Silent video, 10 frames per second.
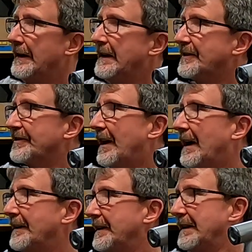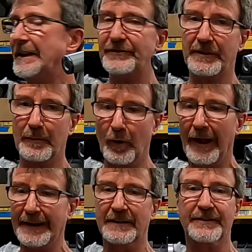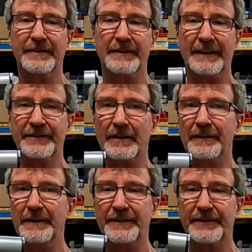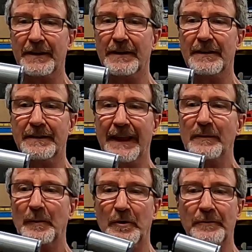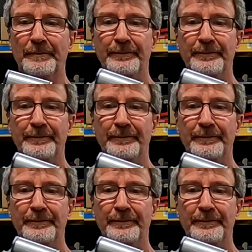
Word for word: inside each of the brackets that's on this uh, K-member.